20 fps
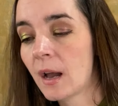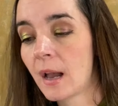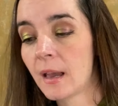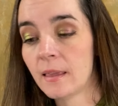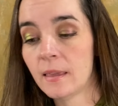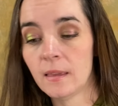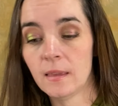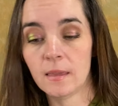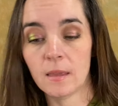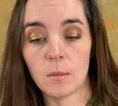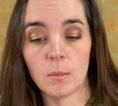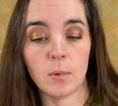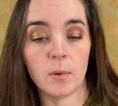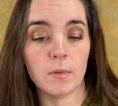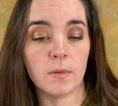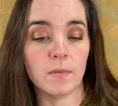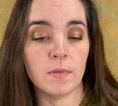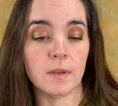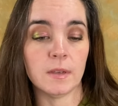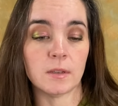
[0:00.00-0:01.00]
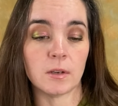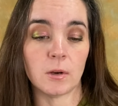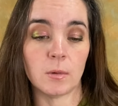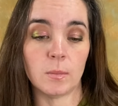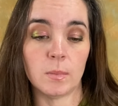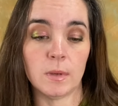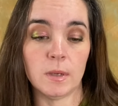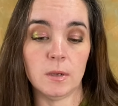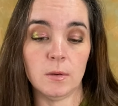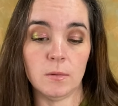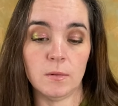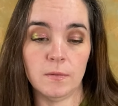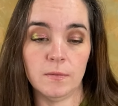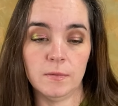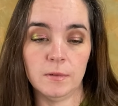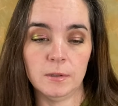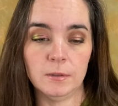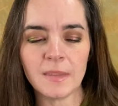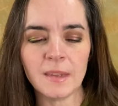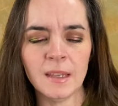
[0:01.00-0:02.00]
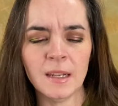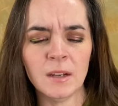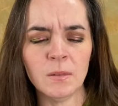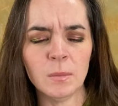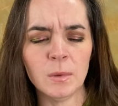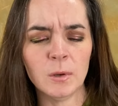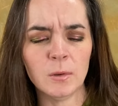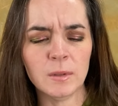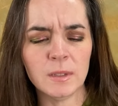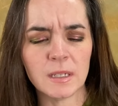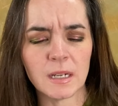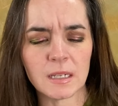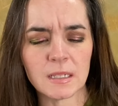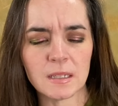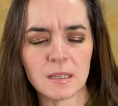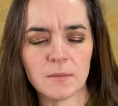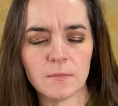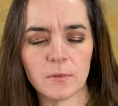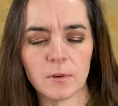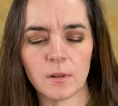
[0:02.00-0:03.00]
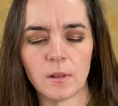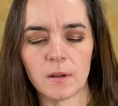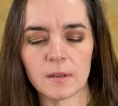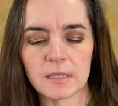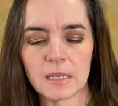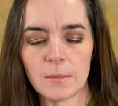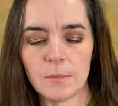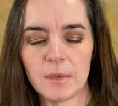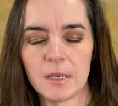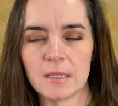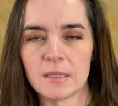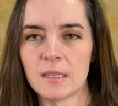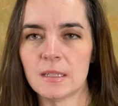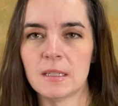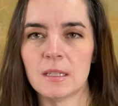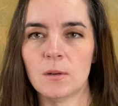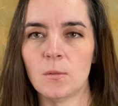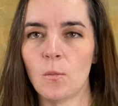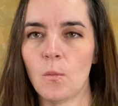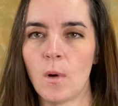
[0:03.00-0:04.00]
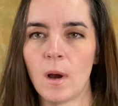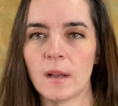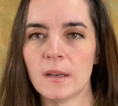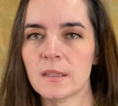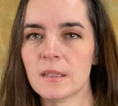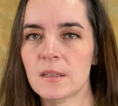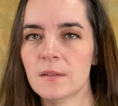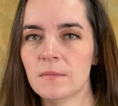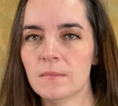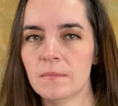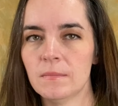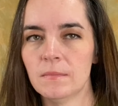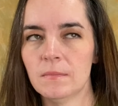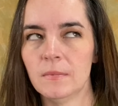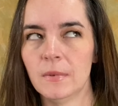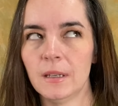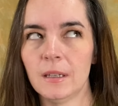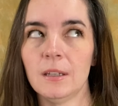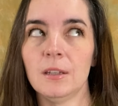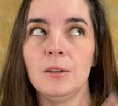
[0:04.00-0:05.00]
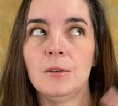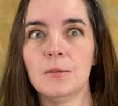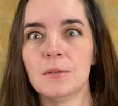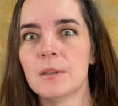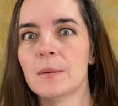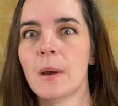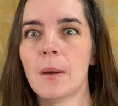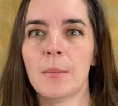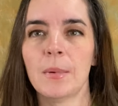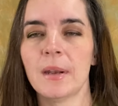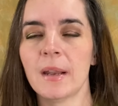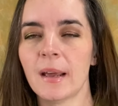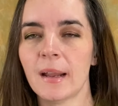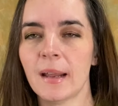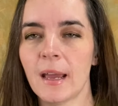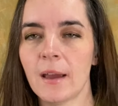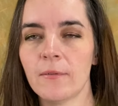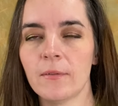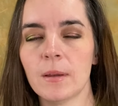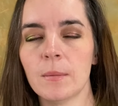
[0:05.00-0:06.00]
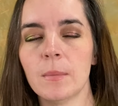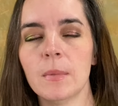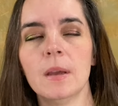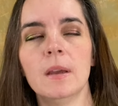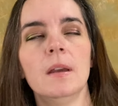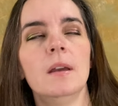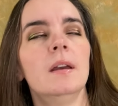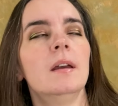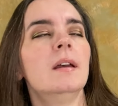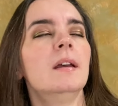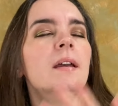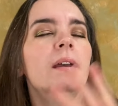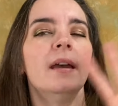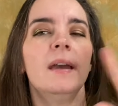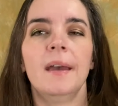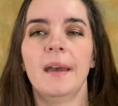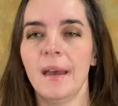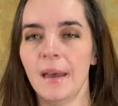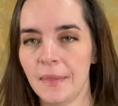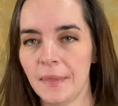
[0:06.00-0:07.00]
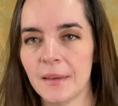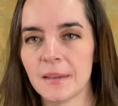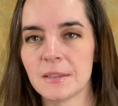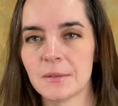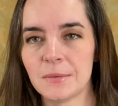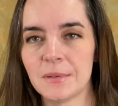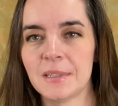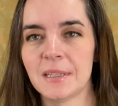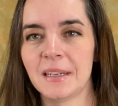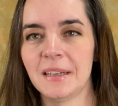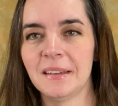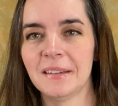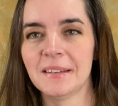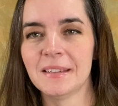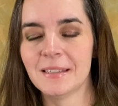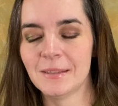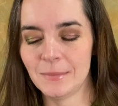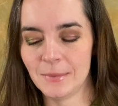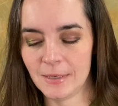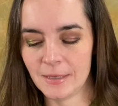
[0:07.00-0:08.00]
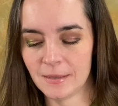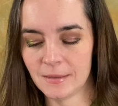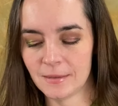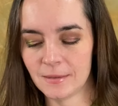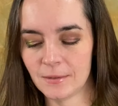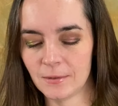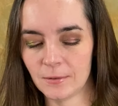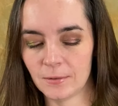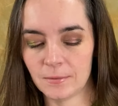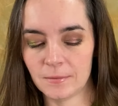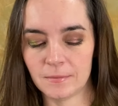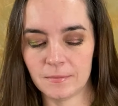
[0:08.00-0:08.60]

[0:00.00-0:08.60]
I think that both of these are beautiful, and I've been holding on to them for a long time because I didn't want to like use them up and not have them. And that's ridiculous because they're